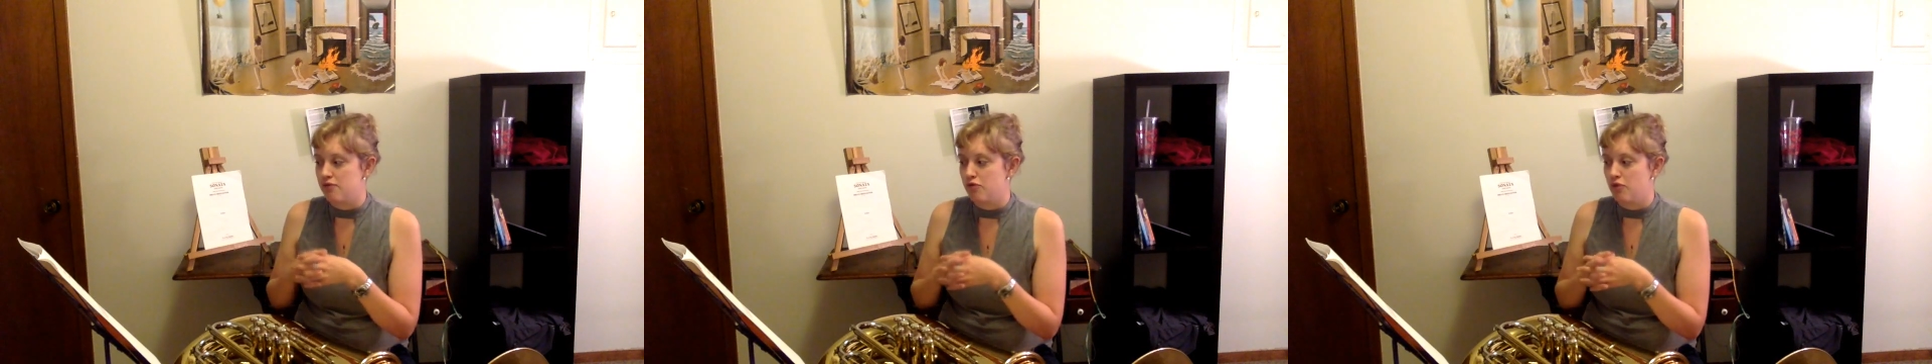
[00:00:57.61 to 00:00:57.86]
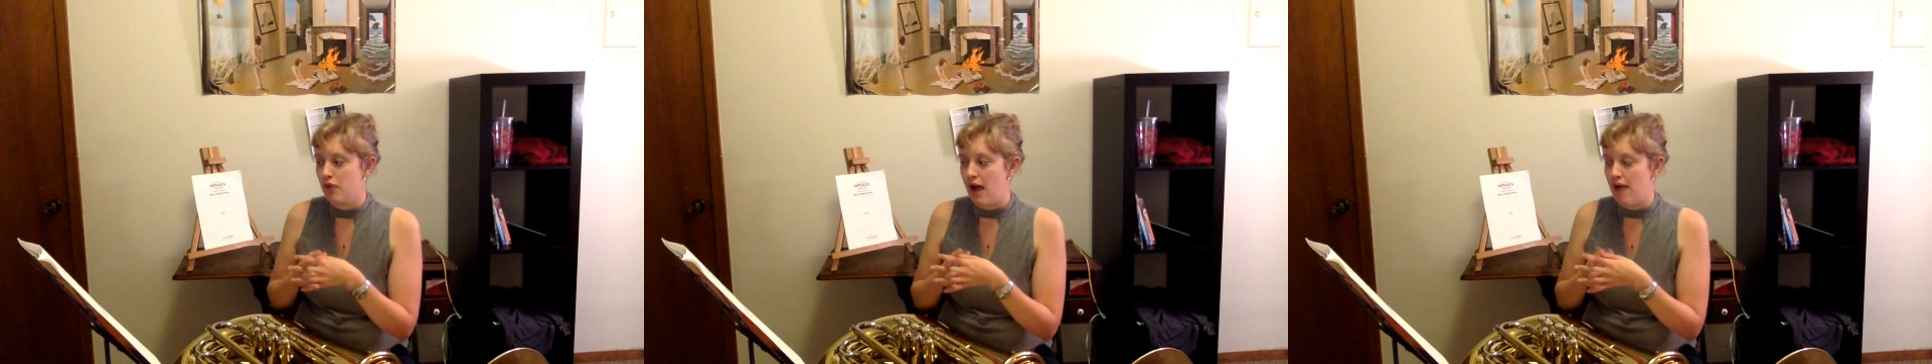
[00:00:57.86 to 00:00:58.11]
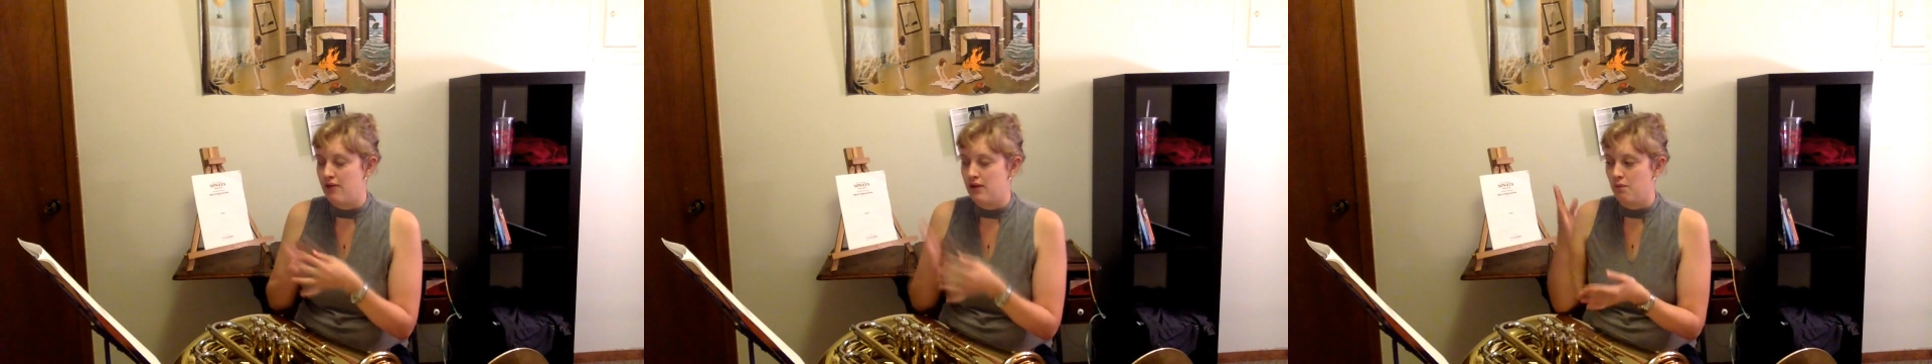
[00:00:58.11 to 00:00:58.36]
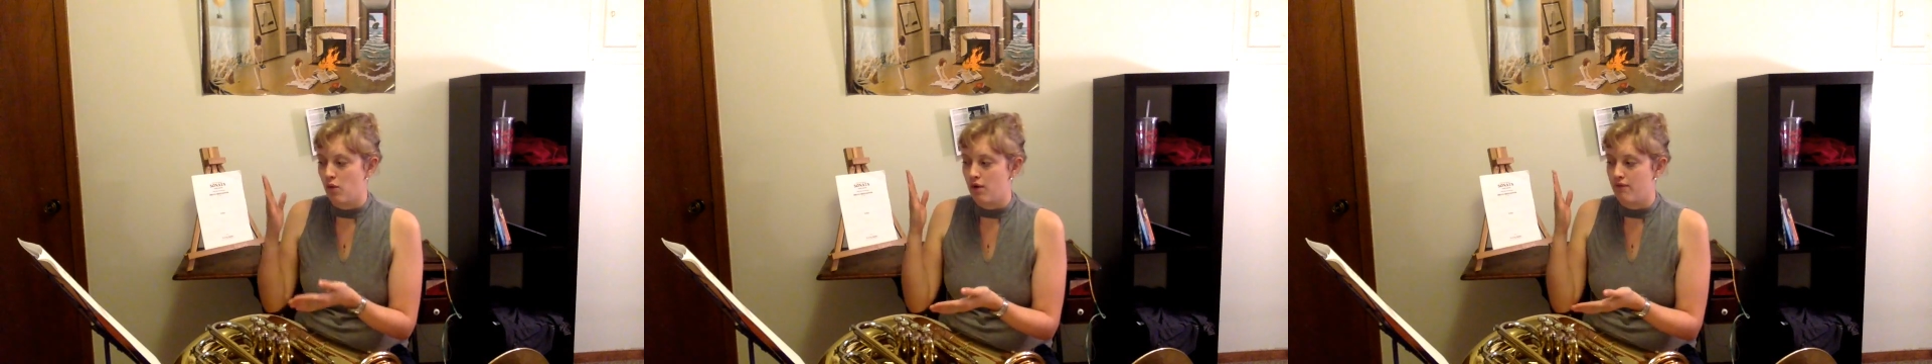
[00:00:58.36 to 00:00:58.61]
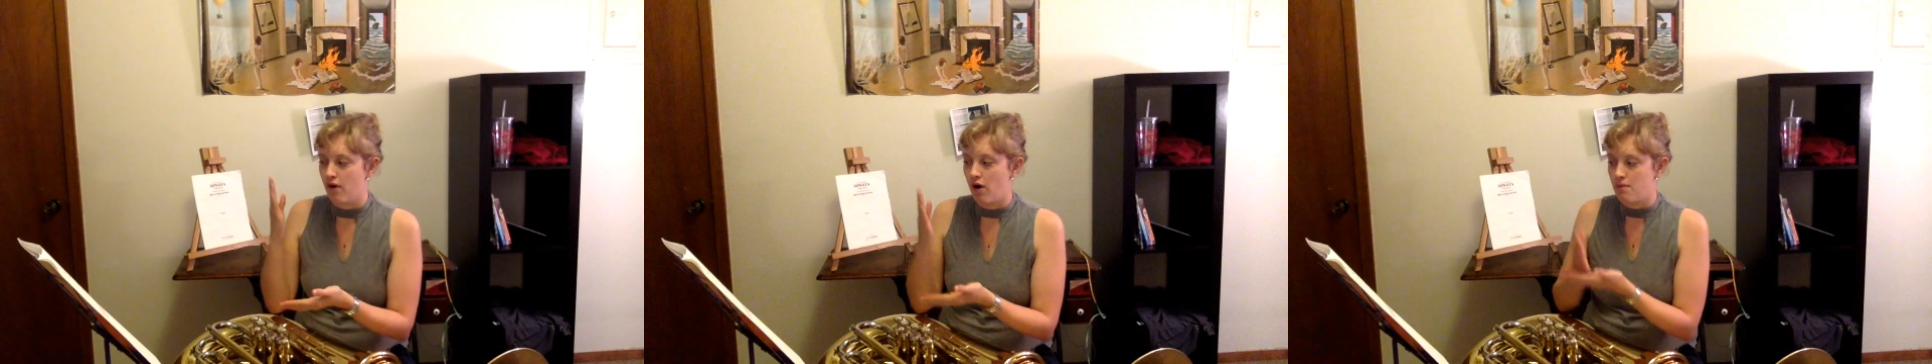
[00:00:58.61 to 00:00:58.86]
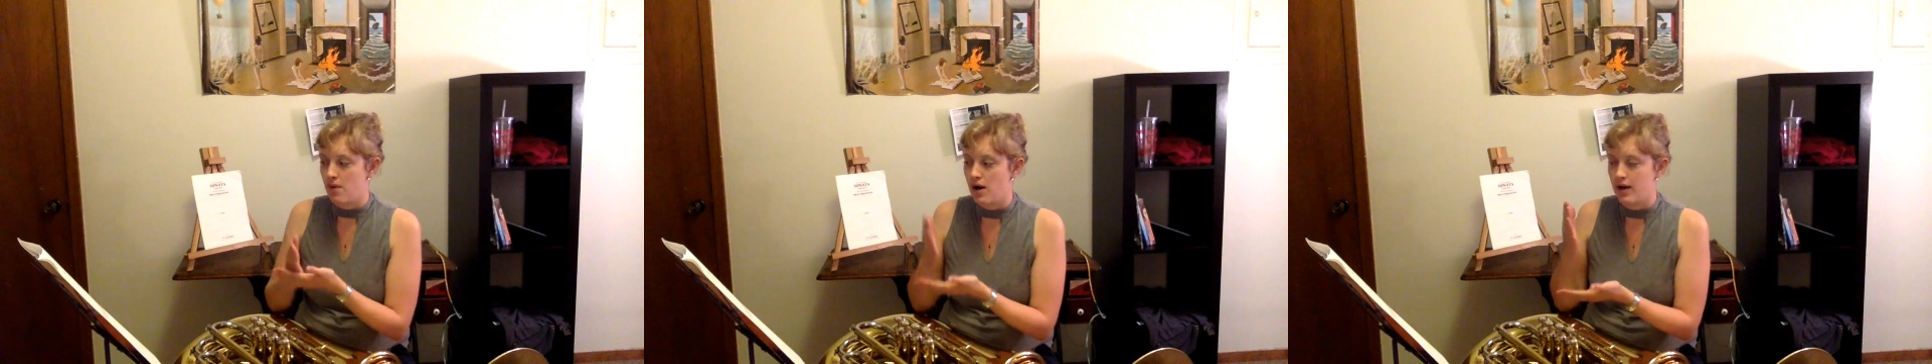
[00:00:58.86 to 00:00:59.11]
having more of a
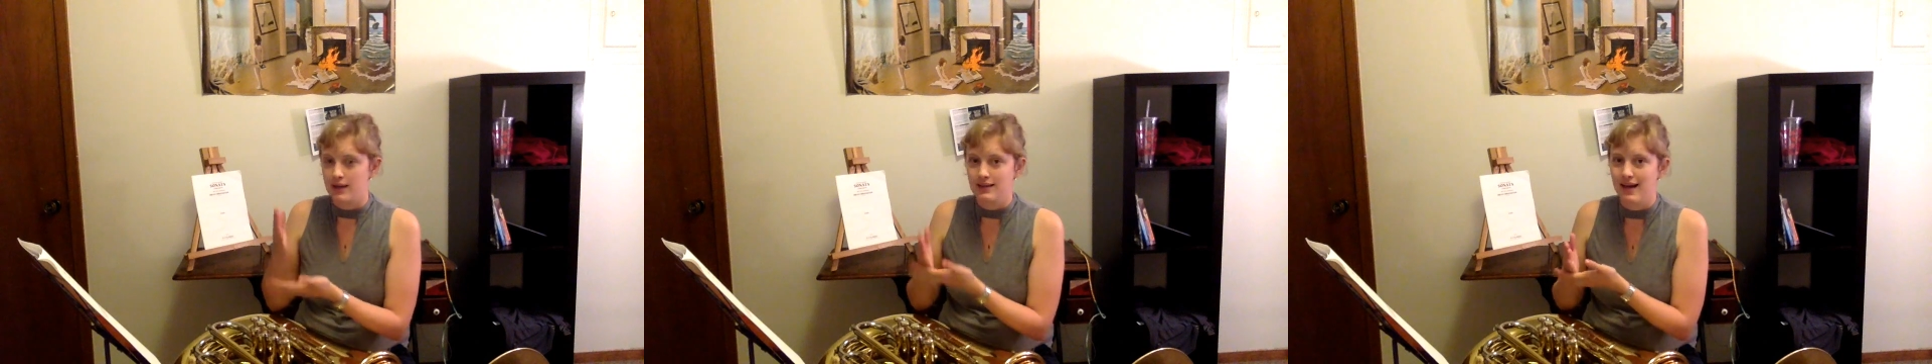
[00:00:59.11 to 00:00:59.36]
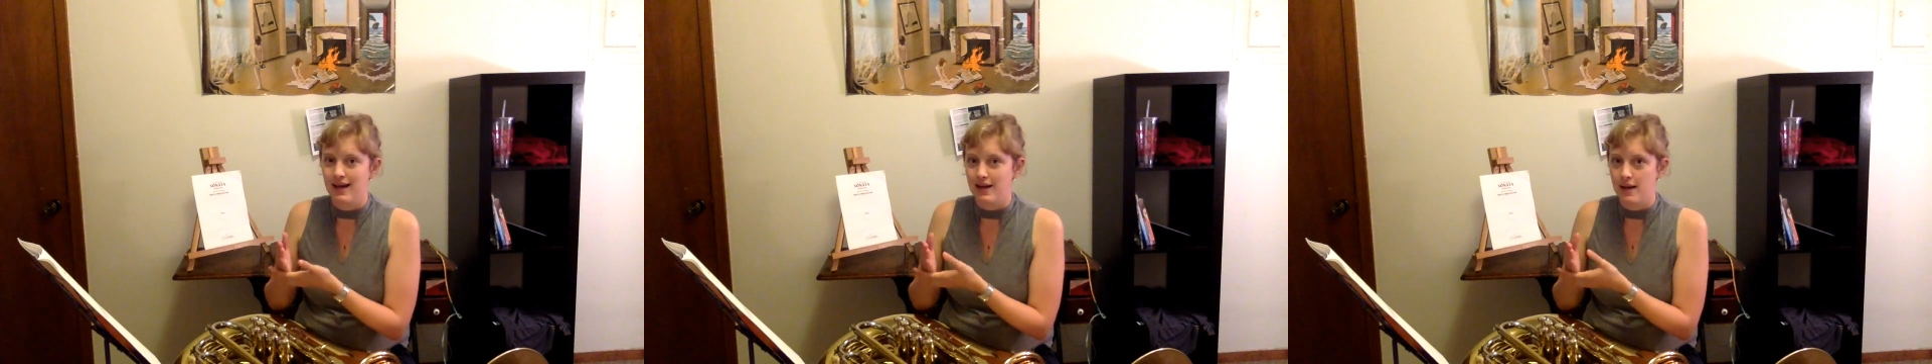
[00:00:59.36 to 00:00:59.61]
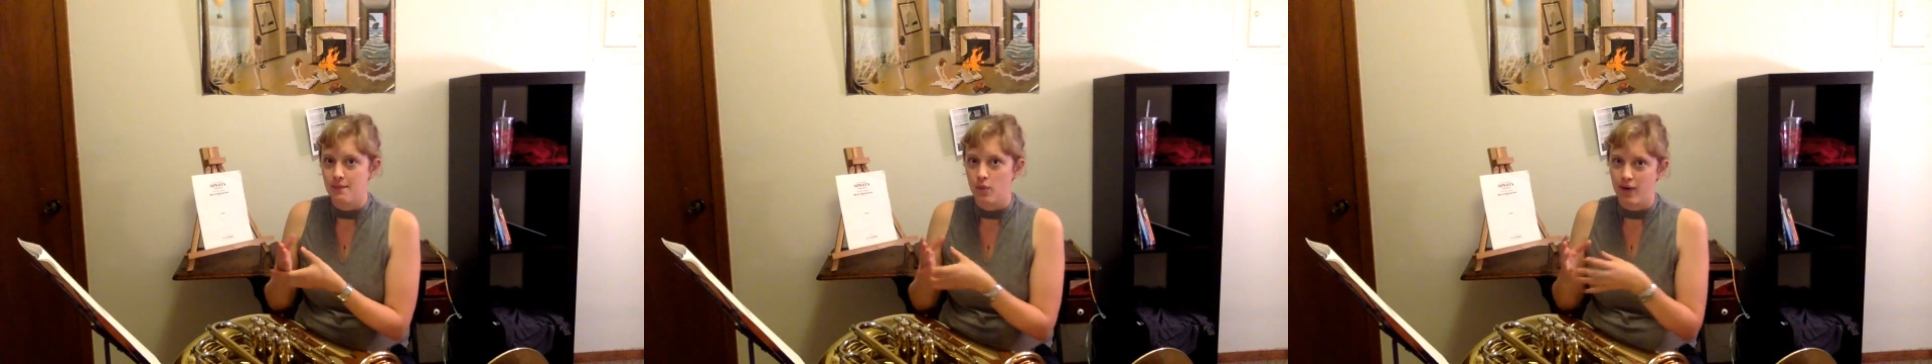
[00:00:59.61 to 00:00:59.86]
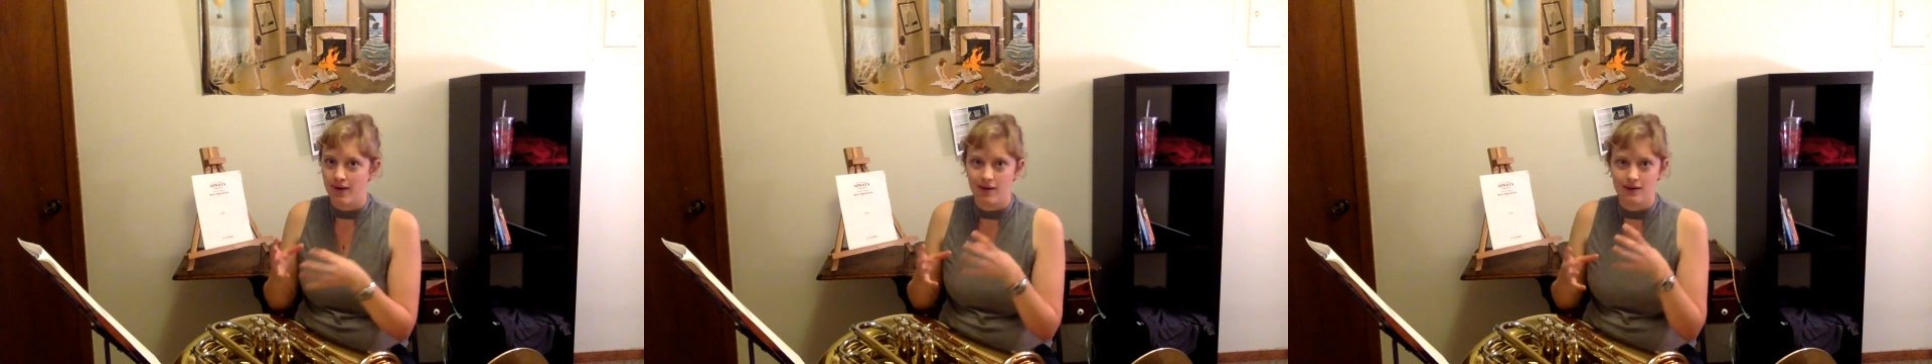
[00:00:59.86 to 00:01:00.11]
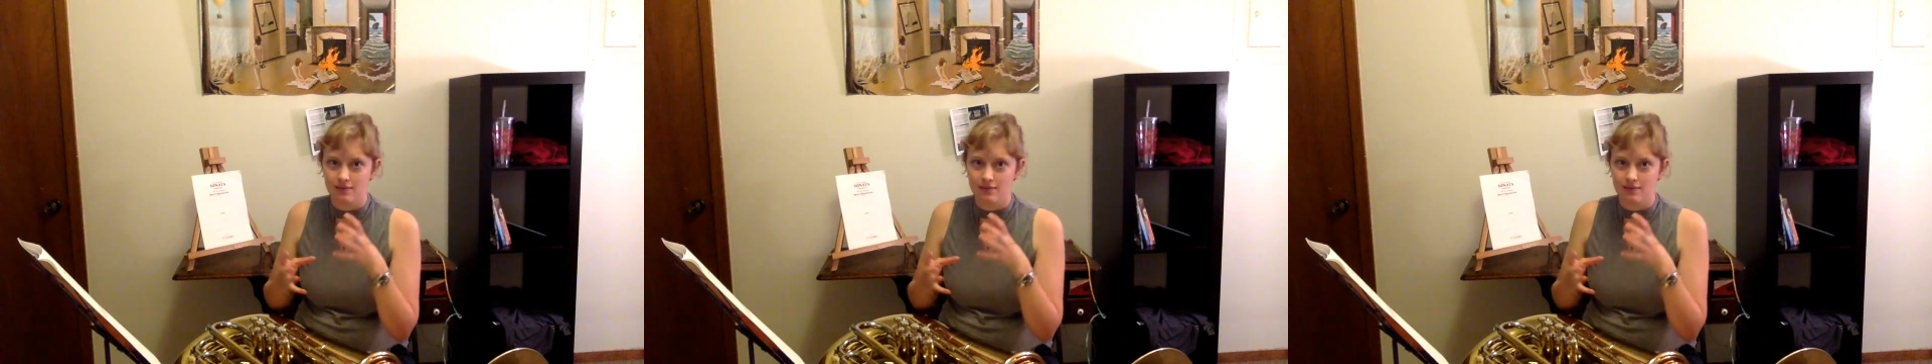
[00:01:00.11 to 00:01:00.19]
harmonic lineup where it